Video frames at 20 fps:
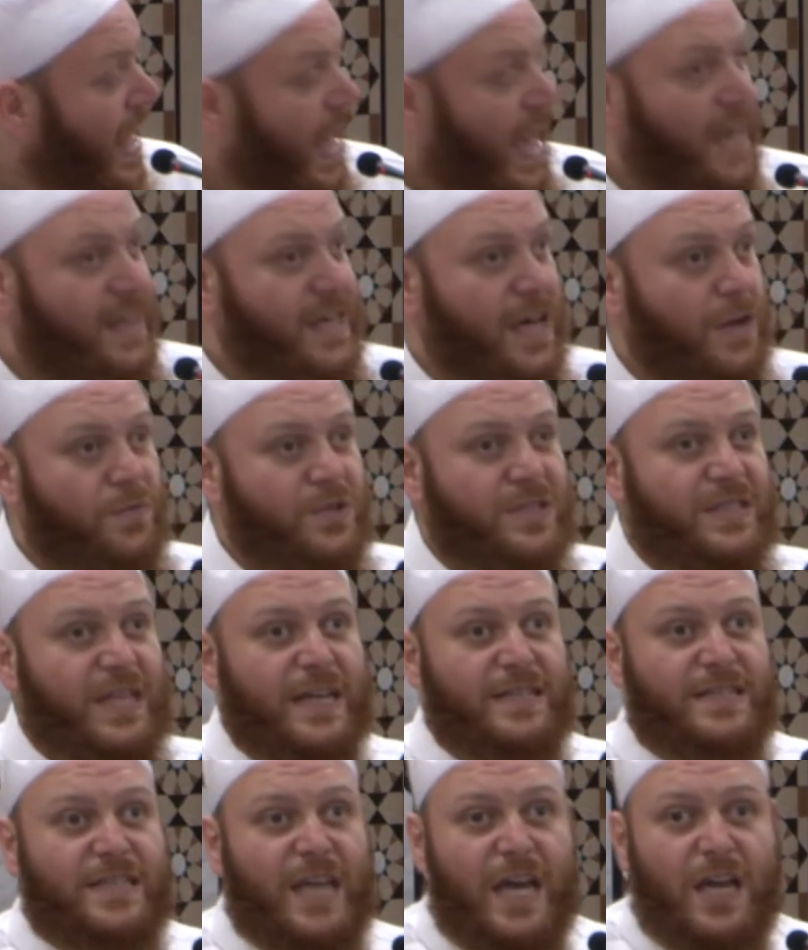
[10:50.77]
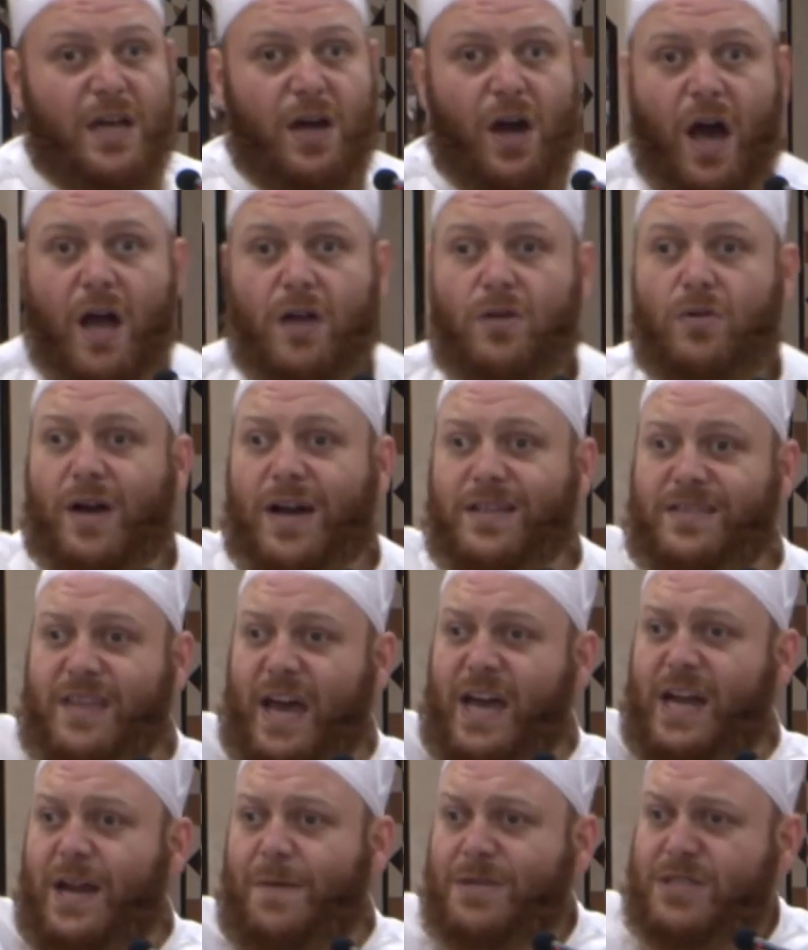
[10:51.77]
And then we start saying, oh, look at the
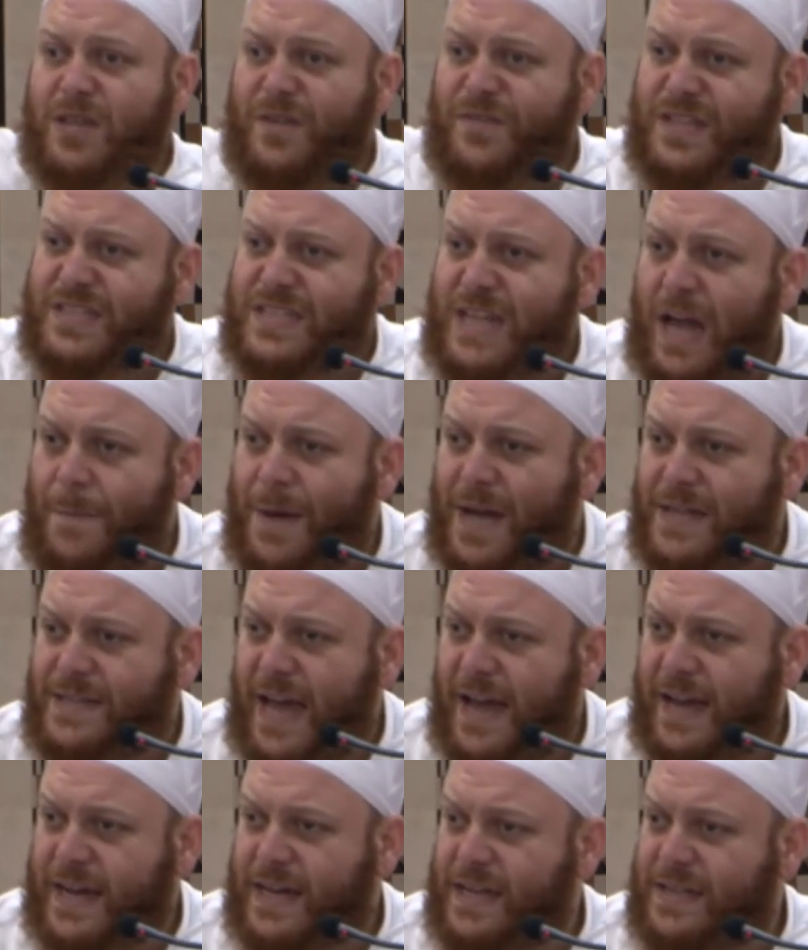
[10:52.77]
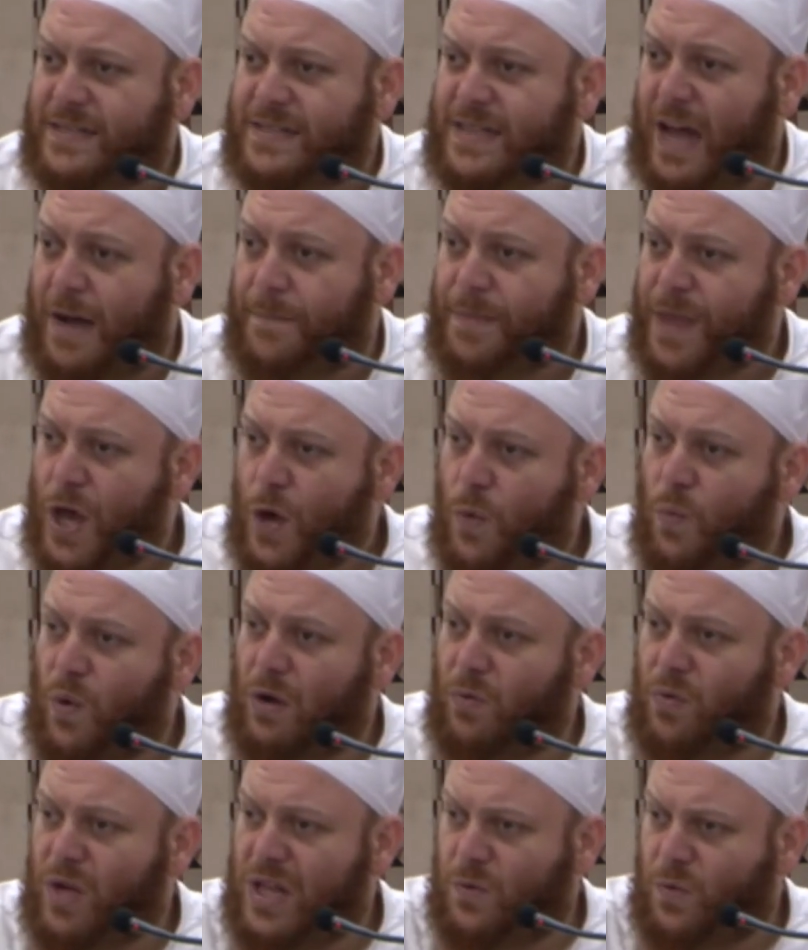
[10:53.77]
enemies of Islam attacking Islam.
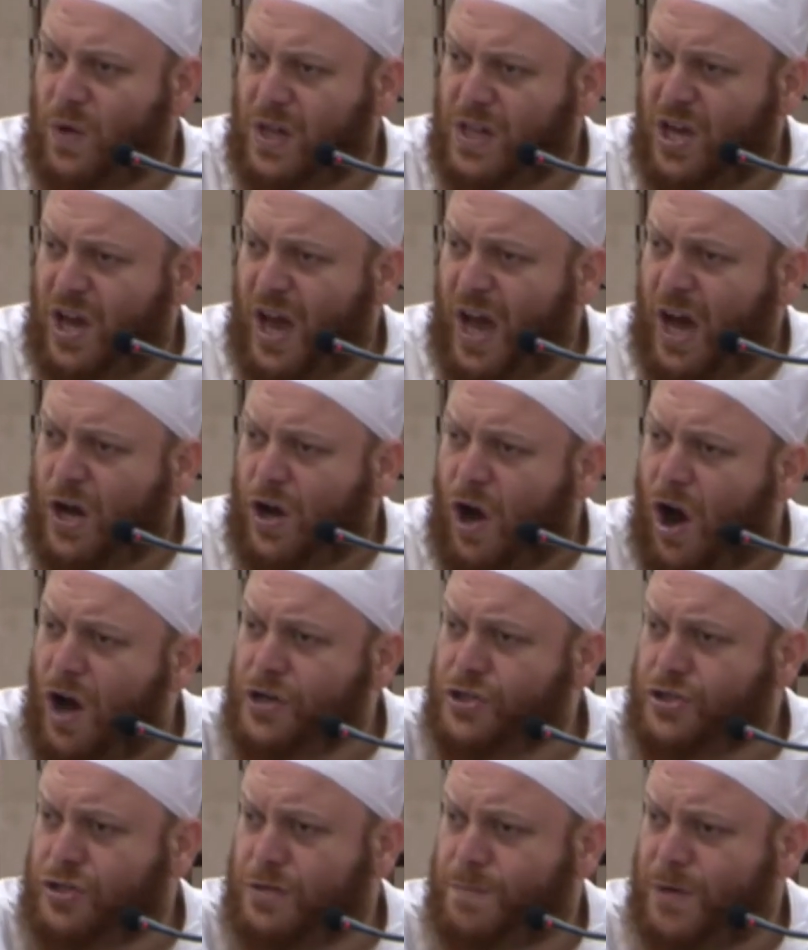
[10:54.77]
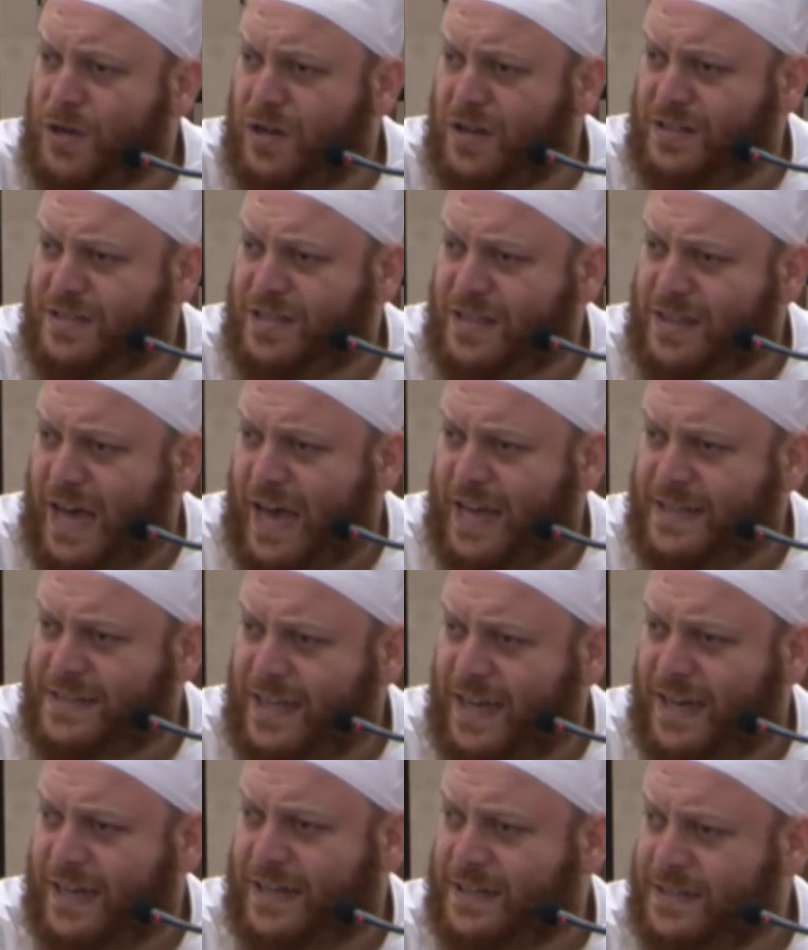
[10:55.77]
Well, you are contributing to the
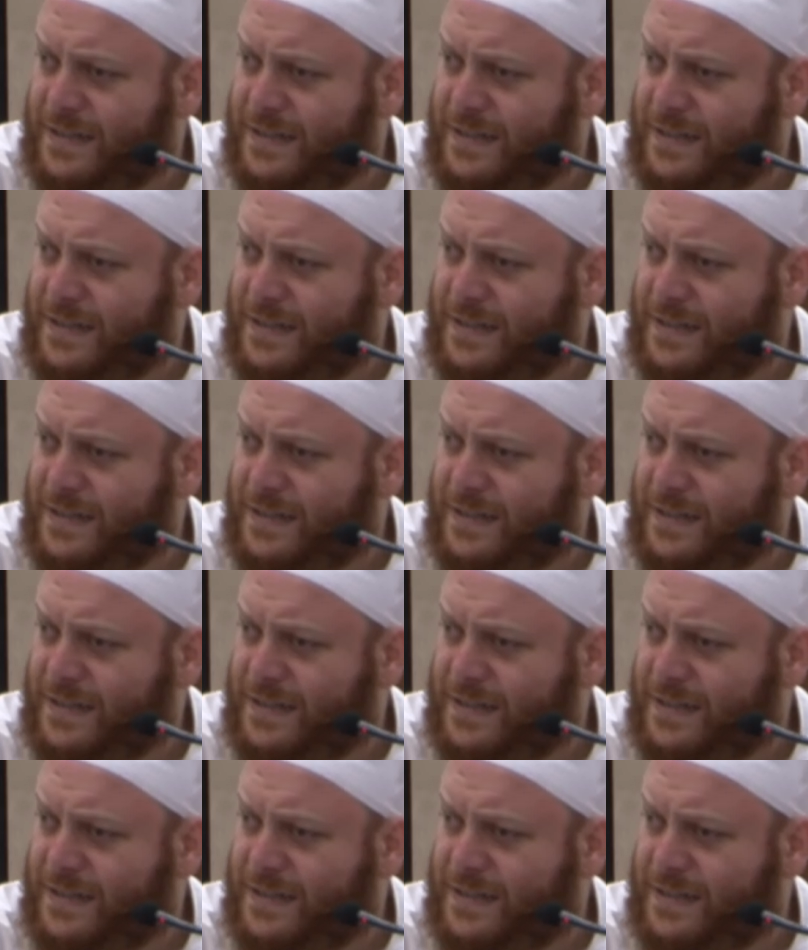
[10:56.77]
attack.